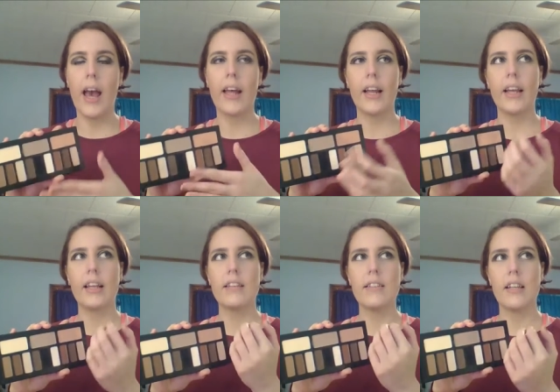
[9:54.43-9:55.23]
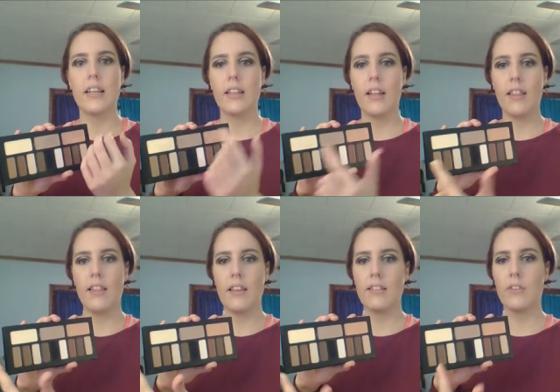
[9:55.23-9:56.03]
and I did
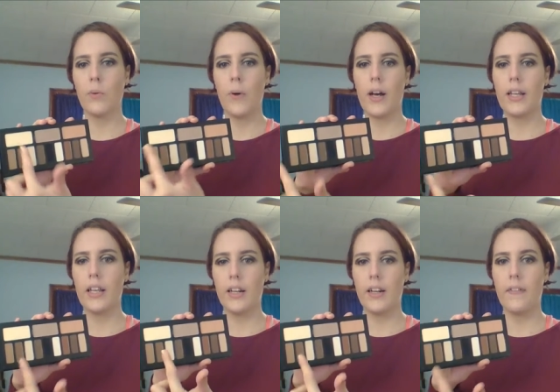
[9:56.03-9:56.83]
this quad here,